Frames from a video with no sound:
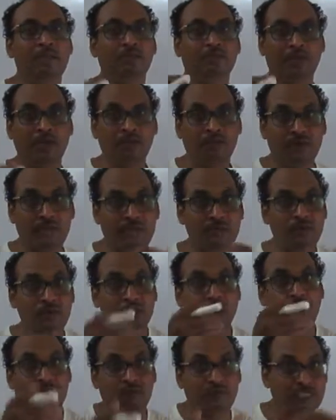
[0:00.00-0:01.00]
by
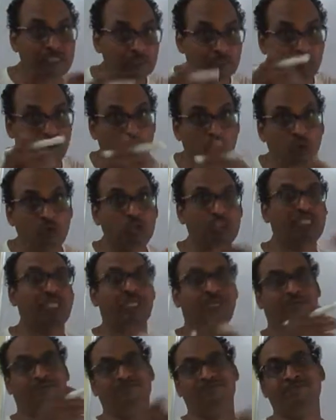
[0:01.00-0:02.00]
virtue of its
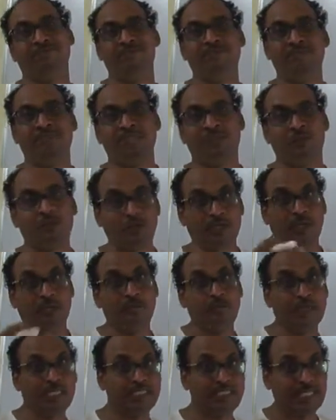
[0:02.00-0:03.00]
motion. So
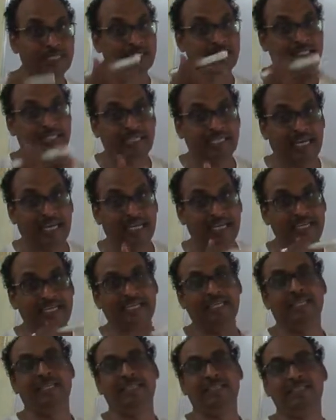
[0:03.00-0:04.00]
compulsorily in
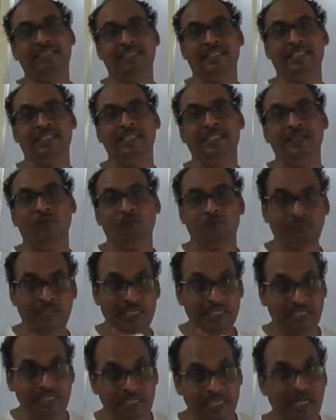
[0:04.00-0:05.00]
kinetic energy,
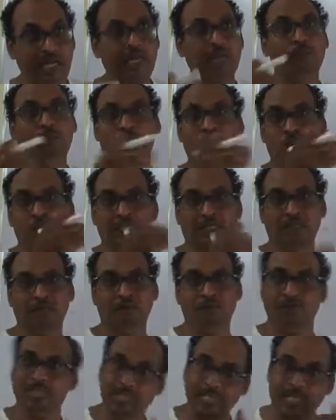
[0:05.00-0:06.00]
we need
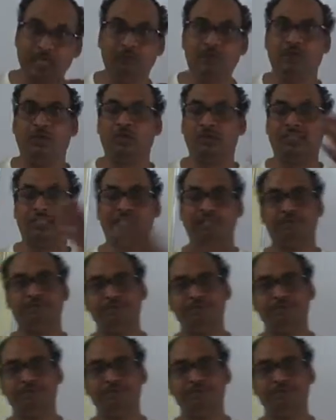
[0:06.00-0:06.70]
motion, we need velocity.